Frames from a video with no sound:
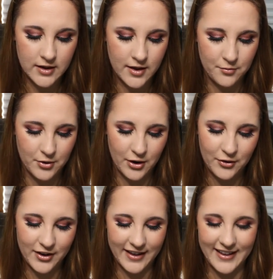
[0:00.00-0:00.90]
I'm
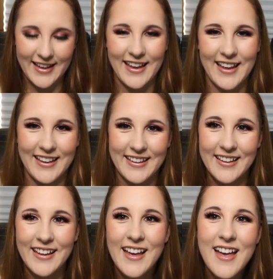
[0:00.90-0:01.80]
broke
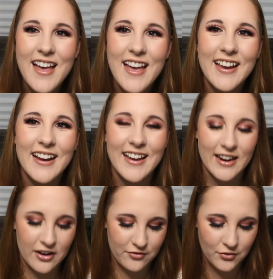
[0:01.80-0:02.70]
and I
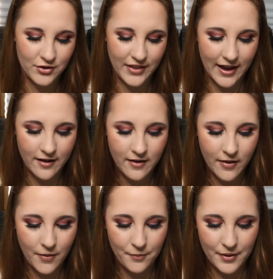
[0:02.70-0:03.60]
cannot afford that.
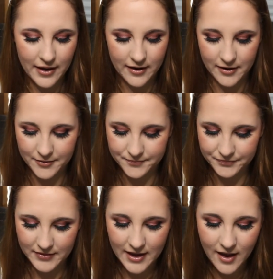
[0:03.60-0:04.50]
But
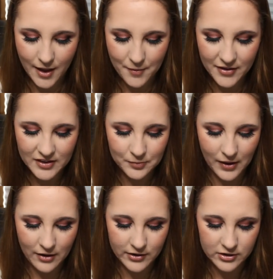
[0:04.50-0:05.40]
yeah, I bought this
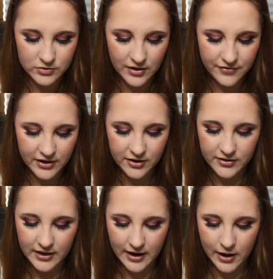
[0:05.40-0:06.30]
powder, so I figured
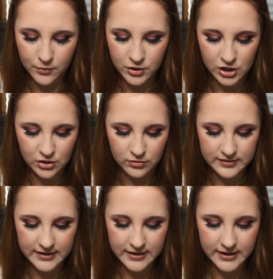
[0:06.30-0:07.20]
that I would
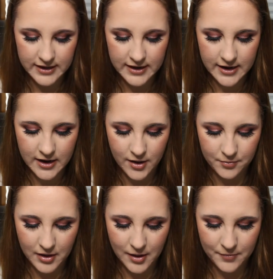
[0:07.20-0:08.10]
use it in an
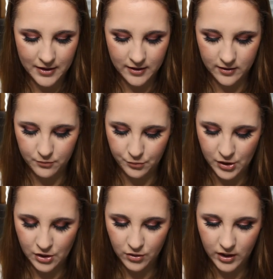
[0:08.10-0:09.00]
upcoming
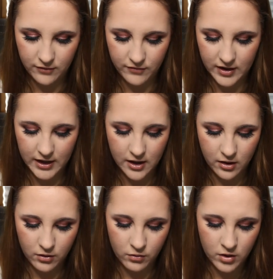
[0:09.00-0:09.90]
beauty
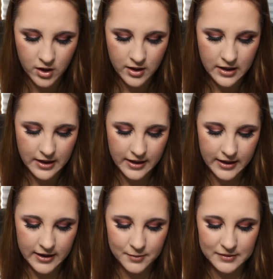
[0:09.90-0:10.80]
video,
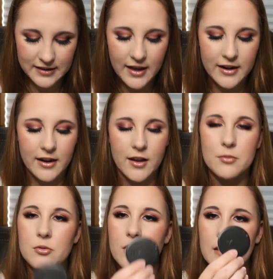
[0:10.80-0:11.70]
and I'm excited. It
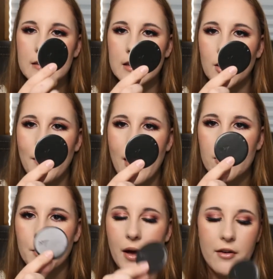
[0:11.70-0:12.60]
comes with this little
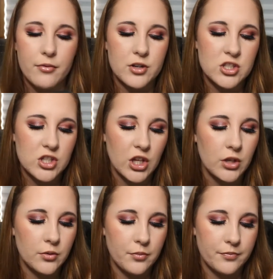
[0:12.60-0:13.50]
powder puff, which is
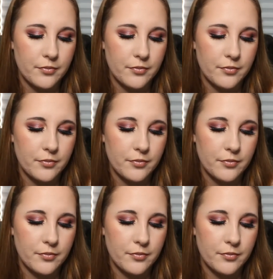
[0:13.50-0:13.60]
cute.